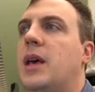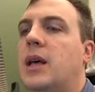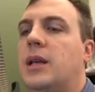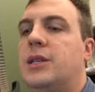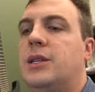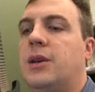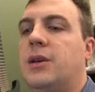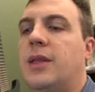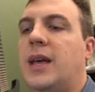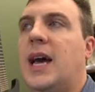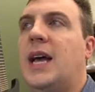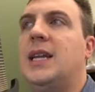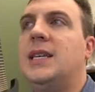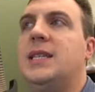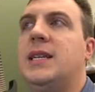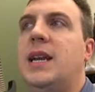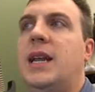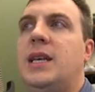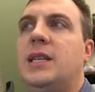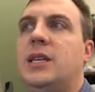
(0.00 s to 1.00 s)
And so that
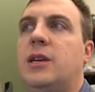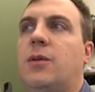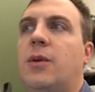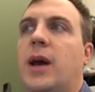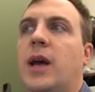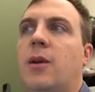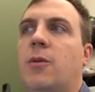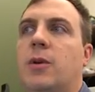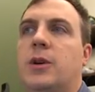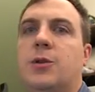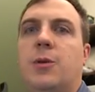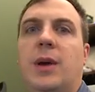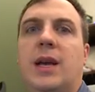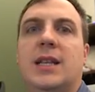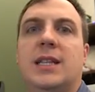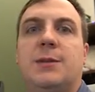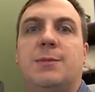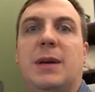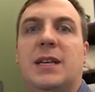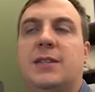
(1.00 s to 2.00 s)
is an easy way in which we
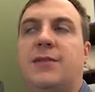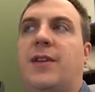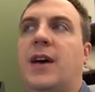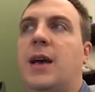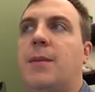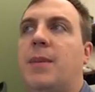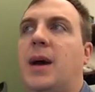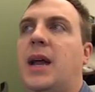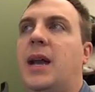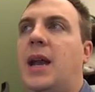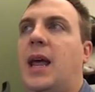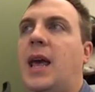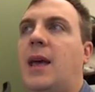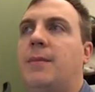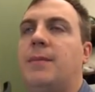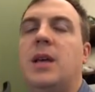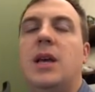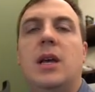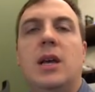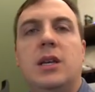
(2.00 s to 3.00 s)
could specify it by
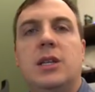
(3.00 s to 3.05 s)
name.